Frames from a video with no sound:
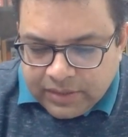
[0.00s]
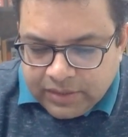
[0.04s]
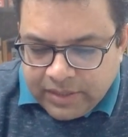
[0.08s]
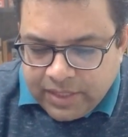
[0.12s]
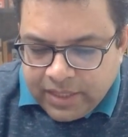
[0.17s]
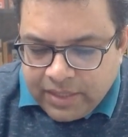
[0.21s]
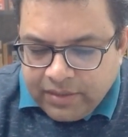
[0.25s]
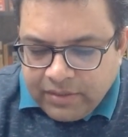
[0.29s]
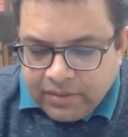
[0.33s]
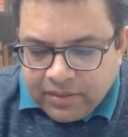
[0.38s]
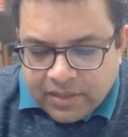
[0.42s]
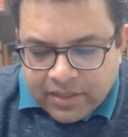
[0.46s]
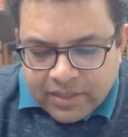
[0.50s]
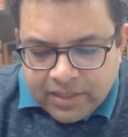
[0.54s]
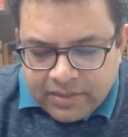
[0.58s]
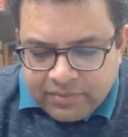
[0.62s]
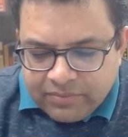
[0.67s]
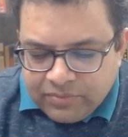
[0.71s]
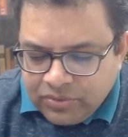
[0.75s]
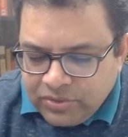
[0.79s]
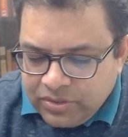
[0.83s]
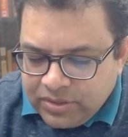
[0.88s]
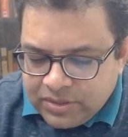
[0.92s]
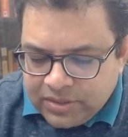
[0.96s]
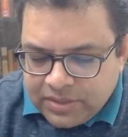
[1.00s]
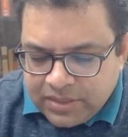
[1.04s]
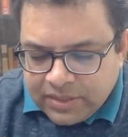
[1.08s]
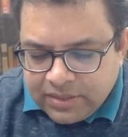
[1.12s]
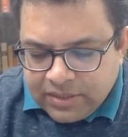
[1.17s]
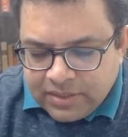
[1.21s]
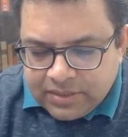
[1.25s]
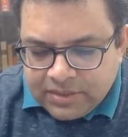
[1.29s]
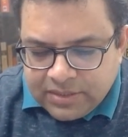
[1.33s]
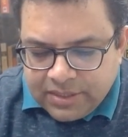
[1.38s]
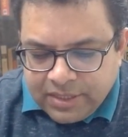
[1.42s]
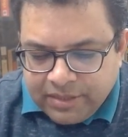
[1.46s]
Then again, Buddha said
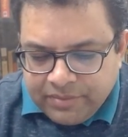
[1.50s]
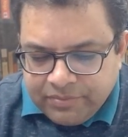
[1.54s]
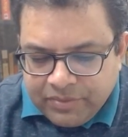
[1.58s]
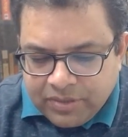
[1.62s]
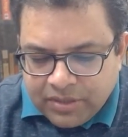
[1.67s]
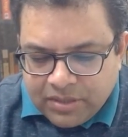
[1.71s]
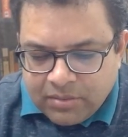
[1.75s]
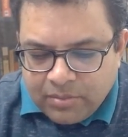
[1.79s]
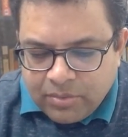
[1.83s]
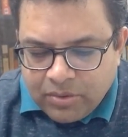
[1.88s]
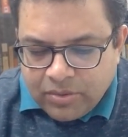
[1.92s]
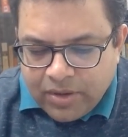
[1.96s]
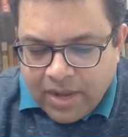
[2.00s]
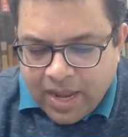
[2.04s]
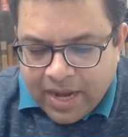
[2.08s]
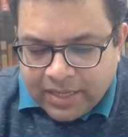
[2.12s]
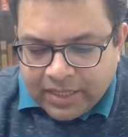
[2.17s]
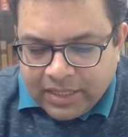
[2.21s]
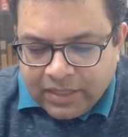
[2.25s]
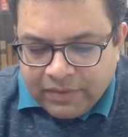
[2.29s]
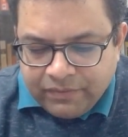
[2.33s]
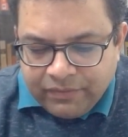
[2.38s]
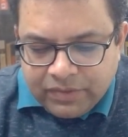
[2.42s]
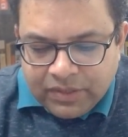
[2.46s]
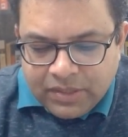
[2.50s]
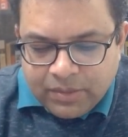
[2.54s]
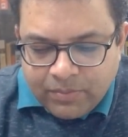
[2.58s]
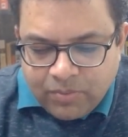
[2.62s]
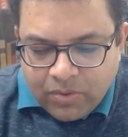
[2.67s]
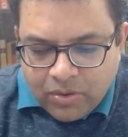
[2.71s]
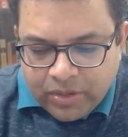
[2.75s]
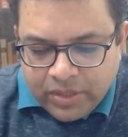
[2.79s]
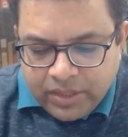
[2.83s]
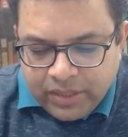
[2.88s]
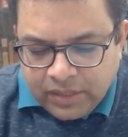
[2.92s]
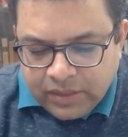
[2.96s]
the same thing about acting with the
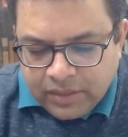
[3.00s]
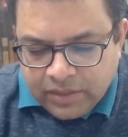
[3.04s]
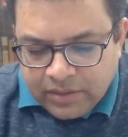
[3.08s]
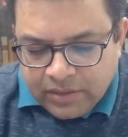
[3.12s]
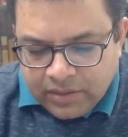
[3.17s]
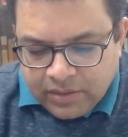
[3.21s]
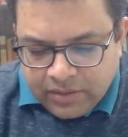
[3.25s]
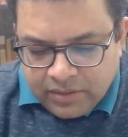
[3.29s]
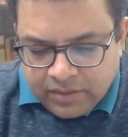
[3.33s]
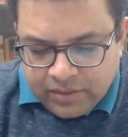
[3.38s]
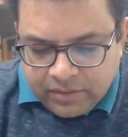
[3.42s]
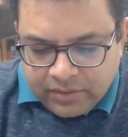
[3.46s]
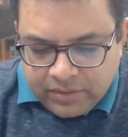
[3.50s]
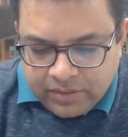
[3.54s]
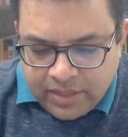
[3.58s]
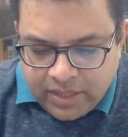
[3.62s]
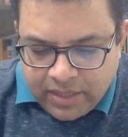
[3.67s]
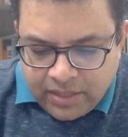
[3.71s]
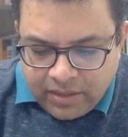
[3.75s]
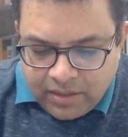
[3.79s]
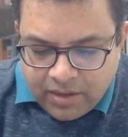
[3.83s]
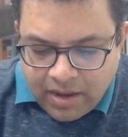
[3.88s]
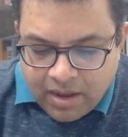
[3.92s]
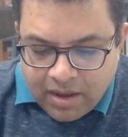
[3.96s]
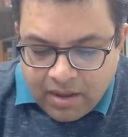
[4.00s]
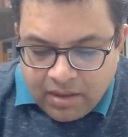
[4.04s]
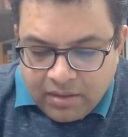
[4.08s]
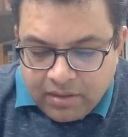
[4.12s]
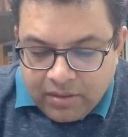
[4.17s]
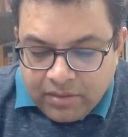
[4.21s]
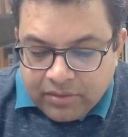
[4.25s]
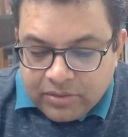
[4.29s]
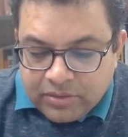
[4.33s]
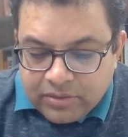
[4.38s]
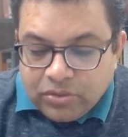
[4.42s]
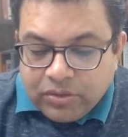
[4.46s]
body. Then,
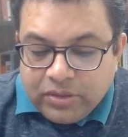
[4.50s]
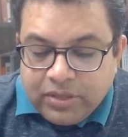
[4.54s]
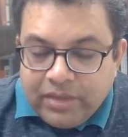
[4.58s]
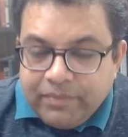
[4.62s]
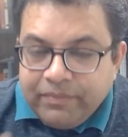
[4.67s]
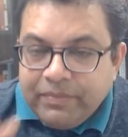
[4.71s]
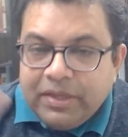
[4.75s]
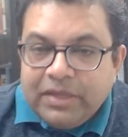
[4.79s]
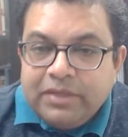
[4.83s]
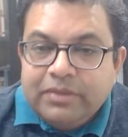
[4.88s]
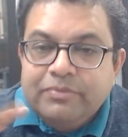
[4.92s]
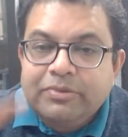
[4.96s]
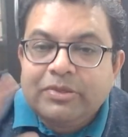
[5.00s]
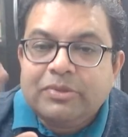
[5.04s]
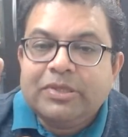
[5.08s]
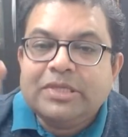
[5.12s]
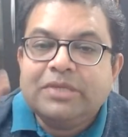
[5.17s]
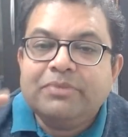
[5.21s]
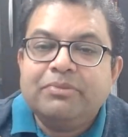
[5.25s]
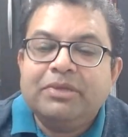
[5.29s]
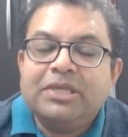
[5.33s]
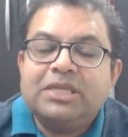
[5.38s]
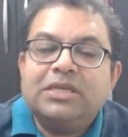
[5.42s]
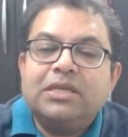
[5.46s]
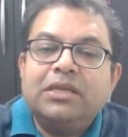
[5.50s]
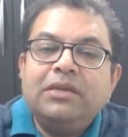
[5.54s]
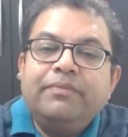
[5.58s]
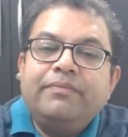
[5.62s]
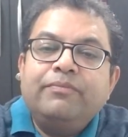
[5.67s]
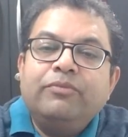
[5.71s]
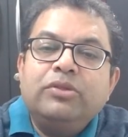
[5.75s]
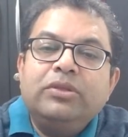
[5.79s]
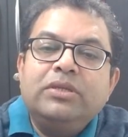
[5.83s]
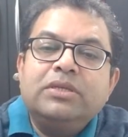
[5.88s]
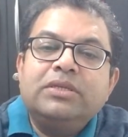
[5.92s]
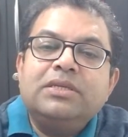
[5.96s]
so they basically
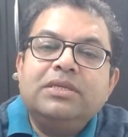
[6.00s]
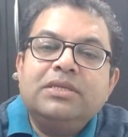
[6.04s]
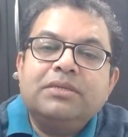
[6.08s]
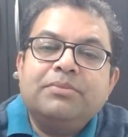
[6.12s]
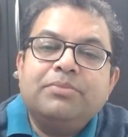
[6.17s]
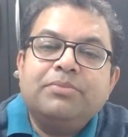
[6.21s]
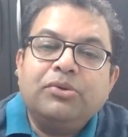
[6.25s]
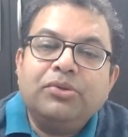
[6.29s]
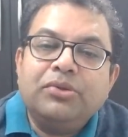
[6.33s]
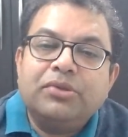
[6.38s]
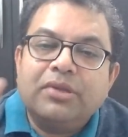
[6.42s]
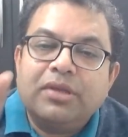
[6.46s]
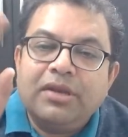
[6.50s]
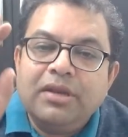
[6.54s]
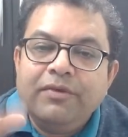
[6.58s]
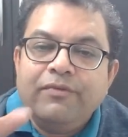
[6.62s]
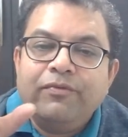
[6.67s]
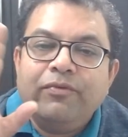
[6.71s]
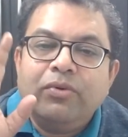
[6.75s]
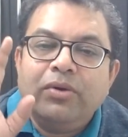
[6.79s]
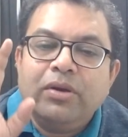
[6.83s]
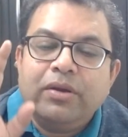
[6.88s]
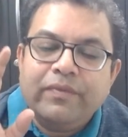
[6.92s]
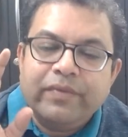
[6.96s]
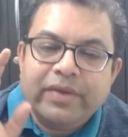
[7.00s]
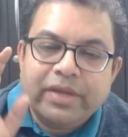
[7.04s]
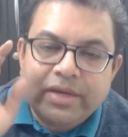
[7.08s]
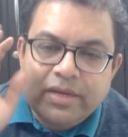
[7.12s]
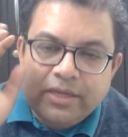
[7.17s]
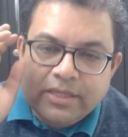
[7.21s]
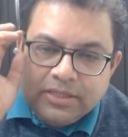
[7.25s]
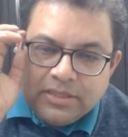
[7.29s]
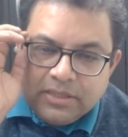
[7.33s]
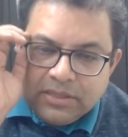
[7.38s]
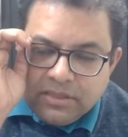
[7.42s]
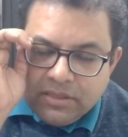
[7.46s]
Buddha says about threefold
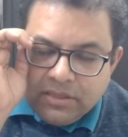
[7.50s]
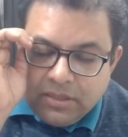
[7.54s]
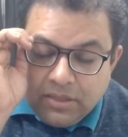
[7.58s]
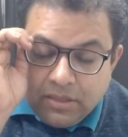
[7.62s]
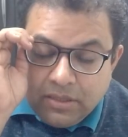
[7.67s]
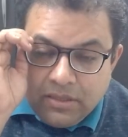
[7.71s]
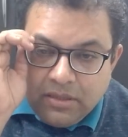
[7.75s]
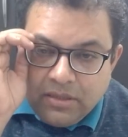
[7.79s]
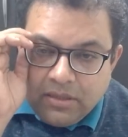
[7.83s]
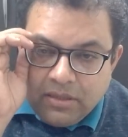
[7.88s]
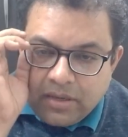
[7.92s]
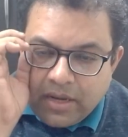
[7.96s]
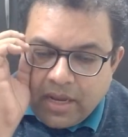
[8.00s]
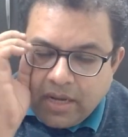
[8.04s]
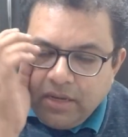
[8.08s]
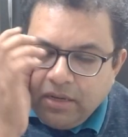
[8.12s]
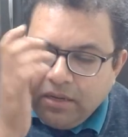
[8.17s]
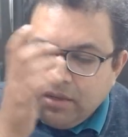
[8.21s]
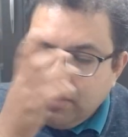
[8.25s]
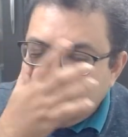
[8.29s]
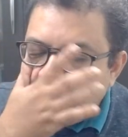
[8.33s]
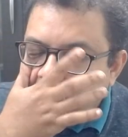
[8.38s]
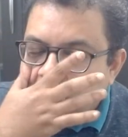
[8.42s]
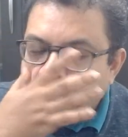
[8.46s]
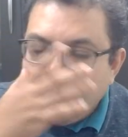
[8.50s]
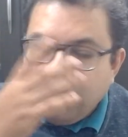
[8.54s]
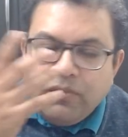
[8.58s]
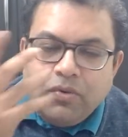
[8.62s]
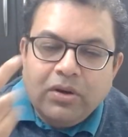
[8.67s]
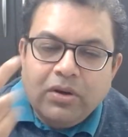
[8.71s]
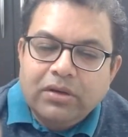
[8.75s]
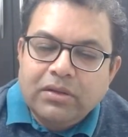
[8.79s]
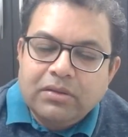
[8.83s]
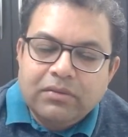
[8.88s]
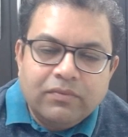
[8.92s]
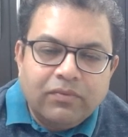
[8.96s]
awareness, right? So
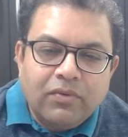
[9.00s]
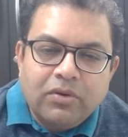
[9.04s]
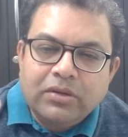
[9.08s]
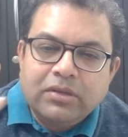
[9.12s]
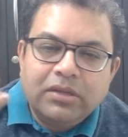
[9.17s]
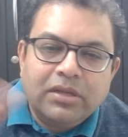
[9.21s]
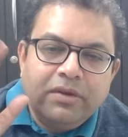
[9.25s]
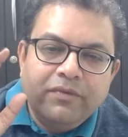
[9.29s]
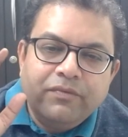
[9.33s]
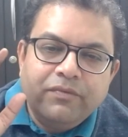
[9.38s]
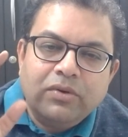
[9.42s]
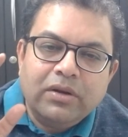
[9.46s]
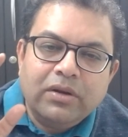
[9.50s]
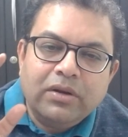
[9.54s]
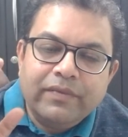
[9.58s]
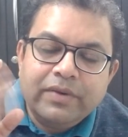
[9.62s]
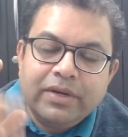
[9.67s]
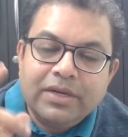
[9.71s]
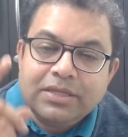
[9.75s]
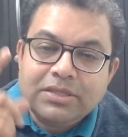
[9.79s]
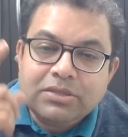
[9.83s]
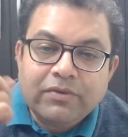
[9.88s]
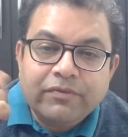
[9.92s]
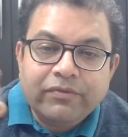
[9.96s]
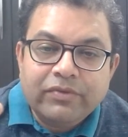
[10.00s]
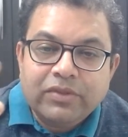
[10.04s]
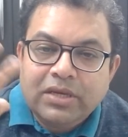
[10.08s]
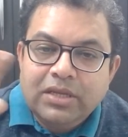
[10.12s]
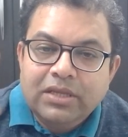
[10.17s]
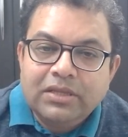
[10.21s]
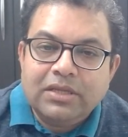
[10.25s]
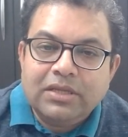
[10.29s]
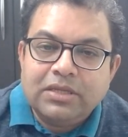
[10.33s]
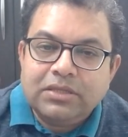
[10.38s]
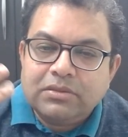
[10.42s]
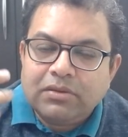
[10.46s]
what what threefold awareness of
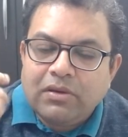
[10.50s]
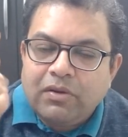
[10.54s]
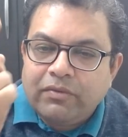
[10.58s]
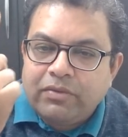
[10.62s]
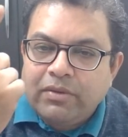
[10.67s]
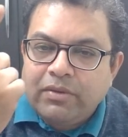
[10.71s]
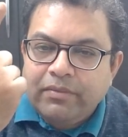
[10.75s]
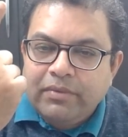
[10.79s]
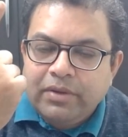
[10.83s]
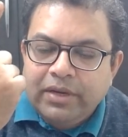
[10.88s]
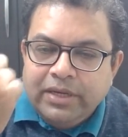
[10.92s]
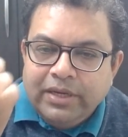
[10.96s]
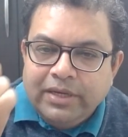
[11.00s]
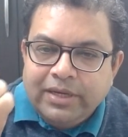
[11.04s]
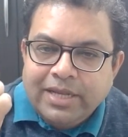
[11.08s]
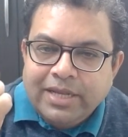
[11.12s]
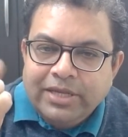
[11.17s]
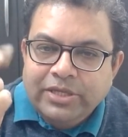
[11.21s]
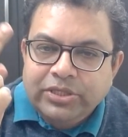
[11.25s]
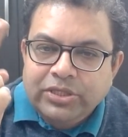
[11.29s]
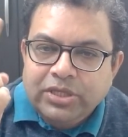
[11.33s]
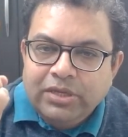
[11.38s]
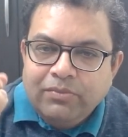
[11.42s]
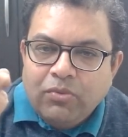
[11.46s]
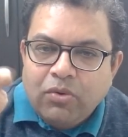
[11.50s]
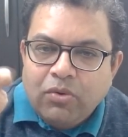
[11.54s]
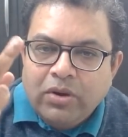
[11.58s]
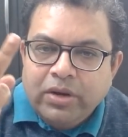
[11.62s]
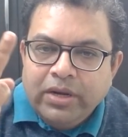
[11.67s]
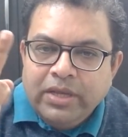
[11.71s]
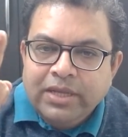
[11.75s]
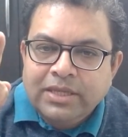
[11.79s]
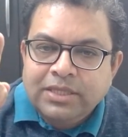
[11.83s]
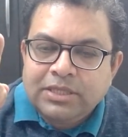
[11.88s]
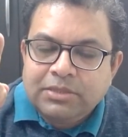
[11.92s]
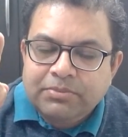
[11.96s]
three things of the intention,
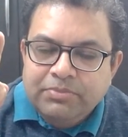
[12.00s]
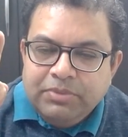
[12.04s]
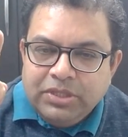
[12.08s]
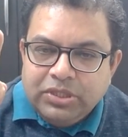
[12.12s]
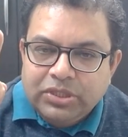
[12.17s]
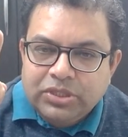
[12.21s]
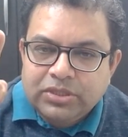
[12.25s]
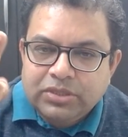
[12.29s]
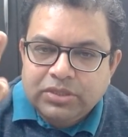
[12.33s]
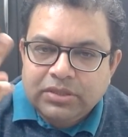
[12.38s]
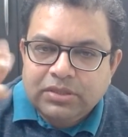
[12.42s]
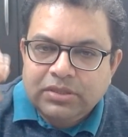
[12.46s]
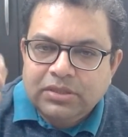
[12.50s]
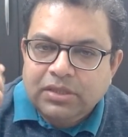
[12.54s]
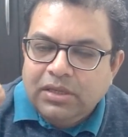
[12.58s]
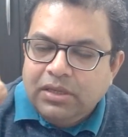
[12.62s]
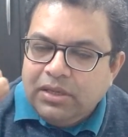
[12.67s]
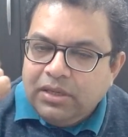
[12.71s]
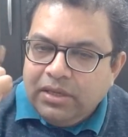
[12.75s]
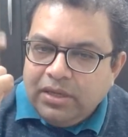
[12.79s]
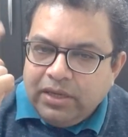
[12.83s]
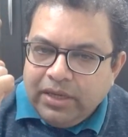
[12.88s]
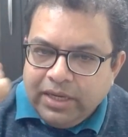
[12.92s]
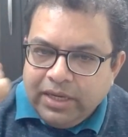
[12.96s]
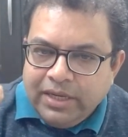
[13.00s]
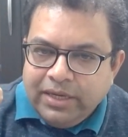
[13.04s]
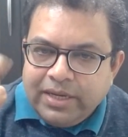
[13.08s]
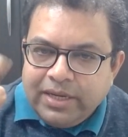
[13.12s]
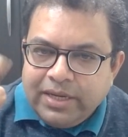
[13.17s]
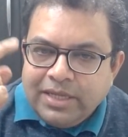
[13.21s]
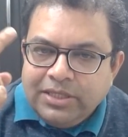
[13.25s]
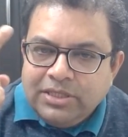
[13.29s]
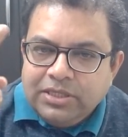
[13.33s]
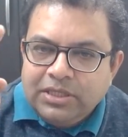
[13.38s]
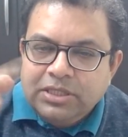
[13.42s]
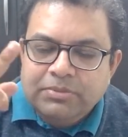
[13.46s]
body, and speech.
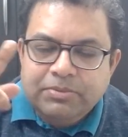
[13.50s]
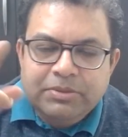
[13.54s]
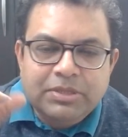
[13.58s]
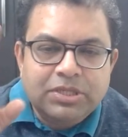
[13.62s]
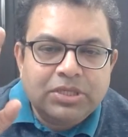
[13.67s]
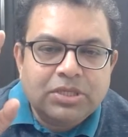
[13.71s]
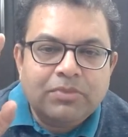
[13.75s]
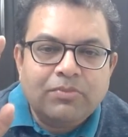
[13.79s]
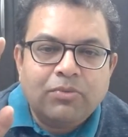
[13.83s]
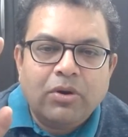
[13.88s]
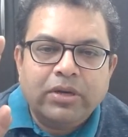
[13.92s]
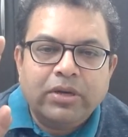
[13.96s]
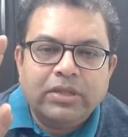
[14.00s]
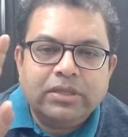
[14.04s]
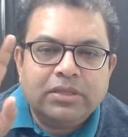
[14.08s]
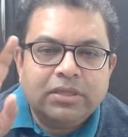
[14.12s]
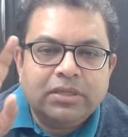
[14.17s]
Intention, speech, and body.